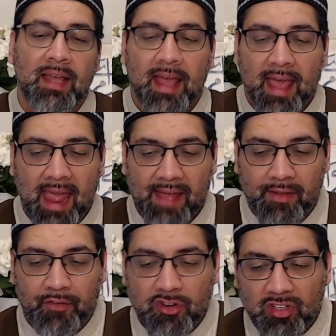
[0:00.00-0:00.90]
And the
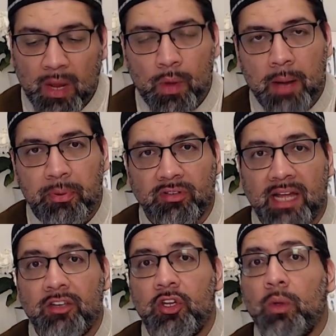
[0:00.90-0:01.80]
verses I want to present
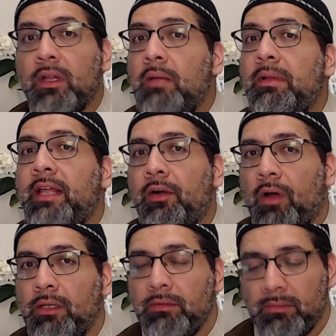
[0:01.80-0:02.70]
to you a little bit later
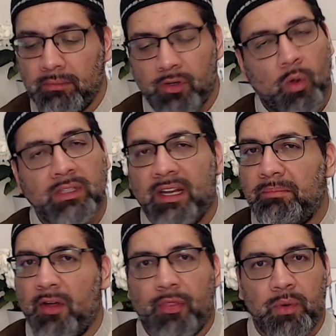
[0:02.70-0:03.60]
on, they're only
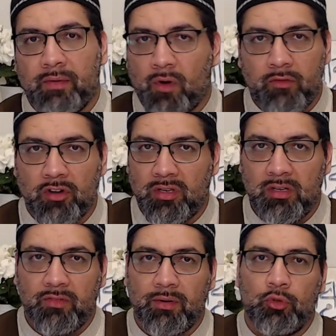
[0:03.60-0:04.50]
about 3 or 4 verses
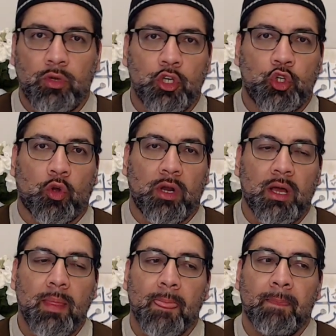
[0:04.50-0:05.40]
from Surah Shu'ara,
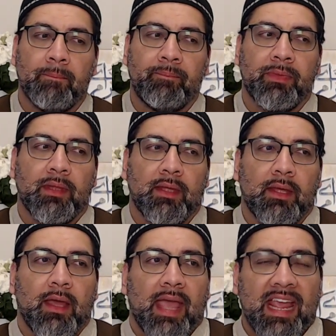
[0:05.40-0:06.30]

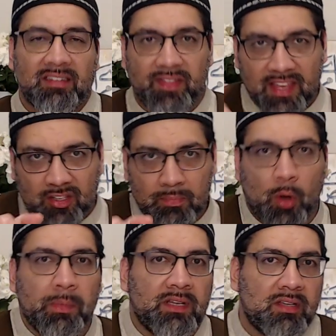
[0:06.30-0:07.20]
is this moment.